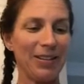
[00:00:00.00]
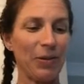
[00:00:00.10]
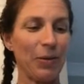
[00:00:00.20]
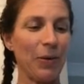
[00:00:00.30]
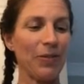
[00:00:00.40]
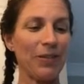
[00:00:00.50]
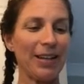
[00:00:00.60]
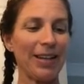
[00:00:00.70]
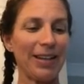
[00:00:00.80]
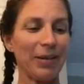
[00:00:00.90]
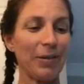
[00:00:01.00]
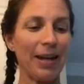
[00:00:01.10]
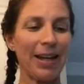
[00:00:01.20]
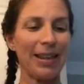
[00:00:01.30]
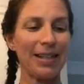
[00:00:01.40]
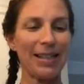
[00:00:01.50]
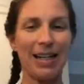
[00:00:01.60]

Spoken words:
So hopefully you like this